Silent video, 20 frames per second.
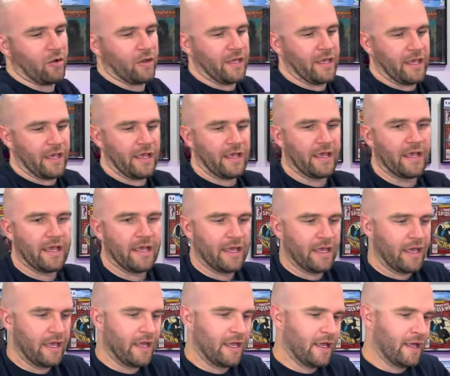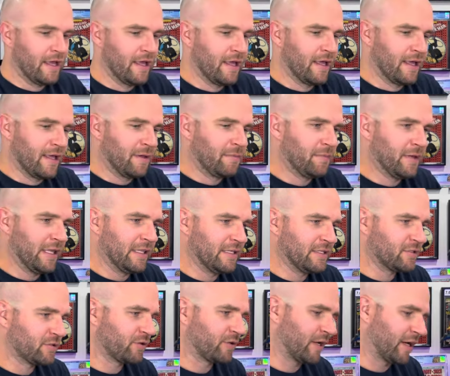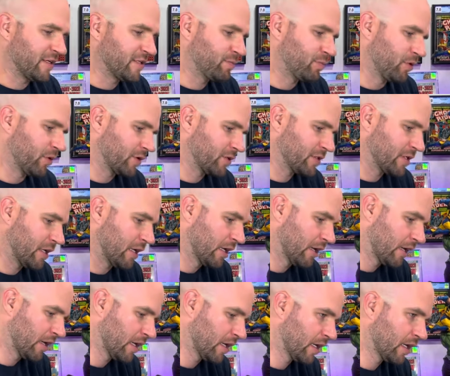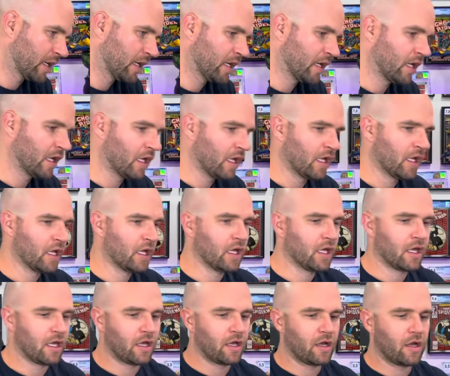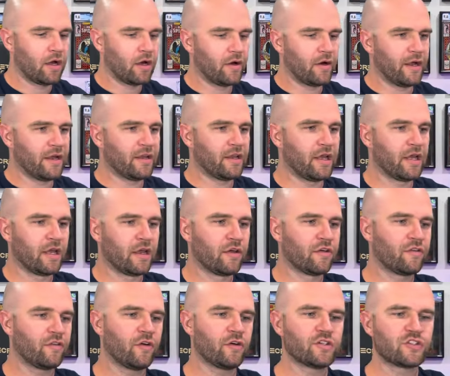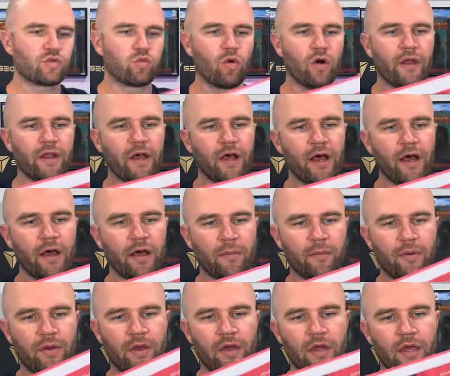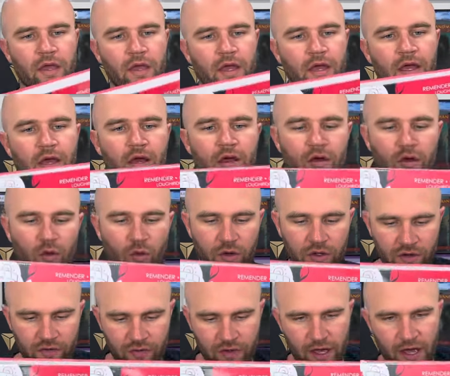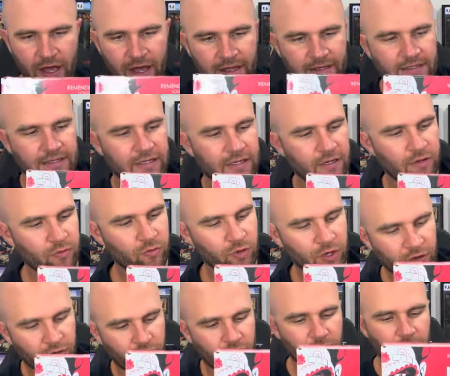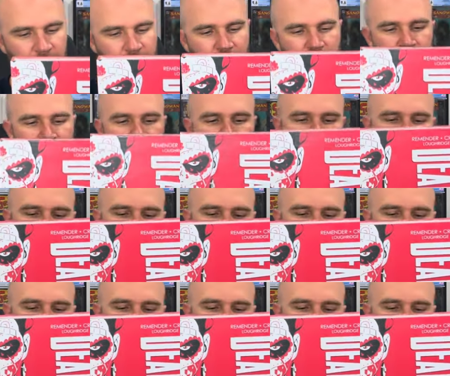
okay. Man, these are nice books. All right, first one up. We have got Rick Remender's